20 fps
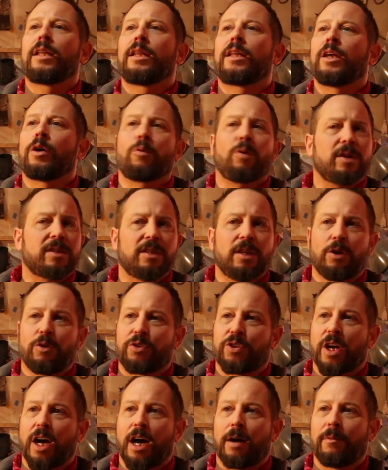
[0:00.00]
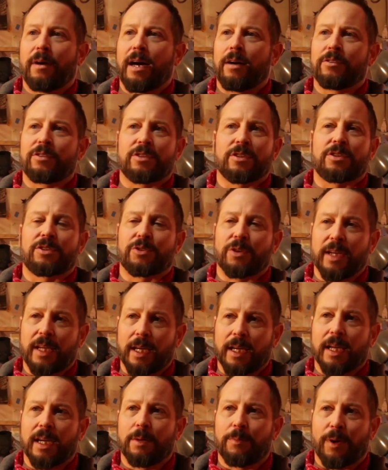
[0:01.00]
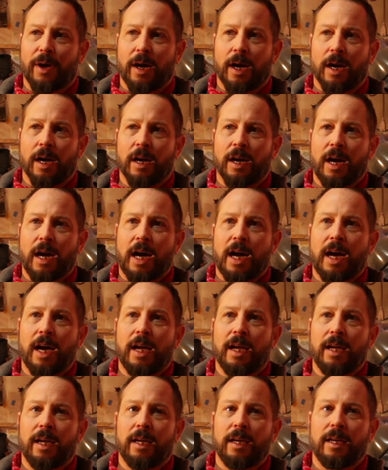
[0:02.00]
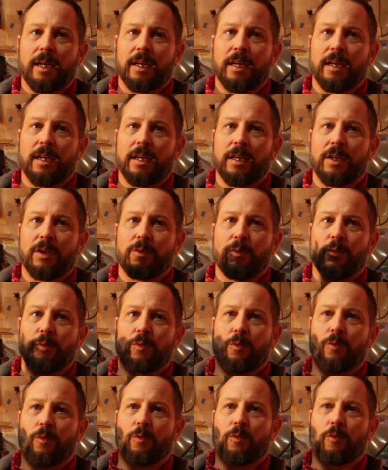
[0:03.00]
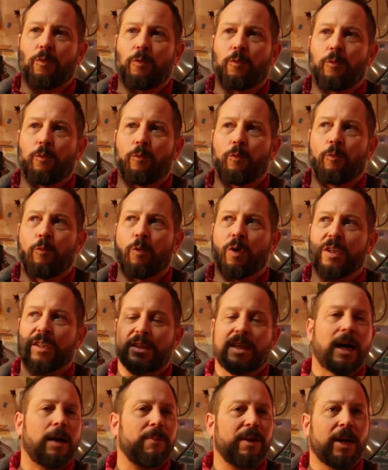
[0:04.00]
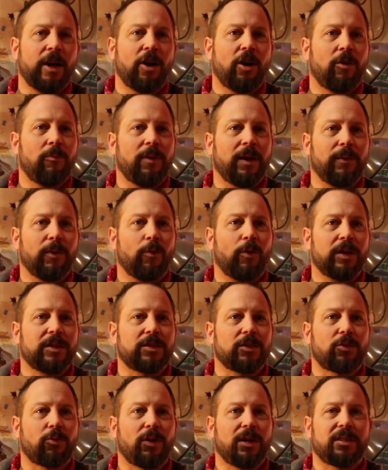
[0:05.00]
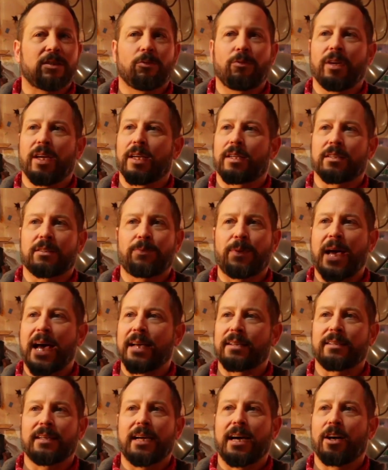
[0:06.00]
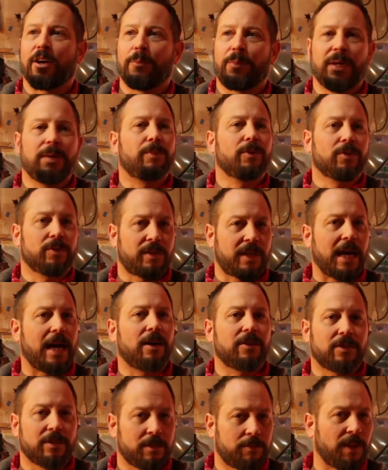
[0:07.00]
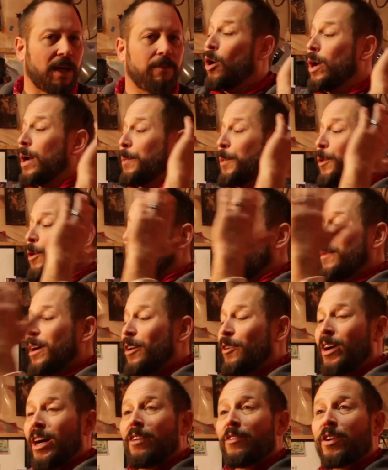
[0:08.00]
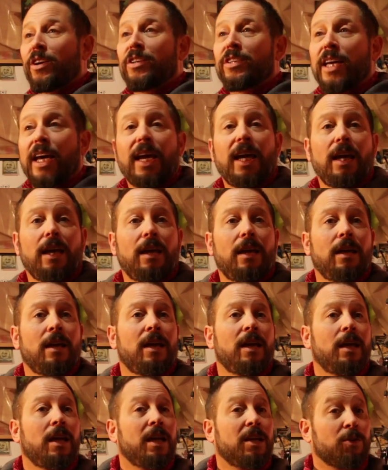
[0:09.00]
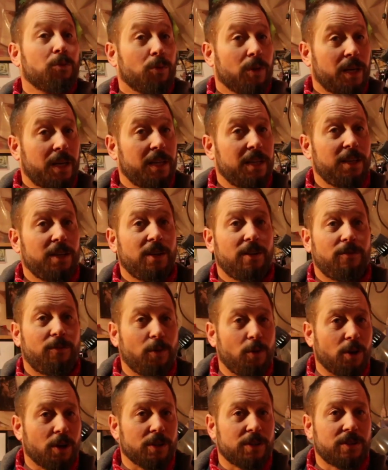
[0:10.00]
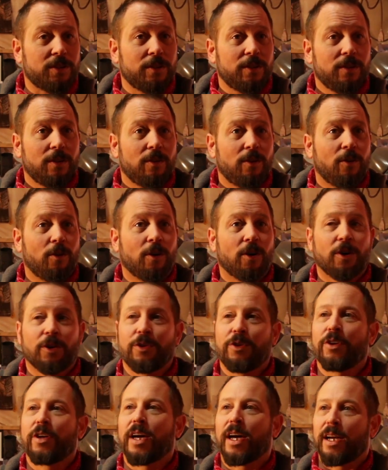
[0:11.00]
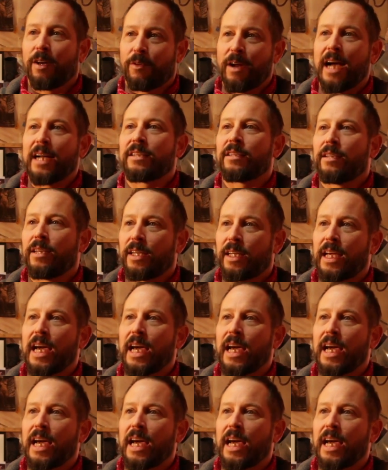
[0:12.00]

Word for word: there was no job. I was just drinking in a bar. I was coming home maybe once or twice a week, just passing out on people's couches. Well, at a point, my wife goes, hey, either we're getting a divorce or you got to ratchet it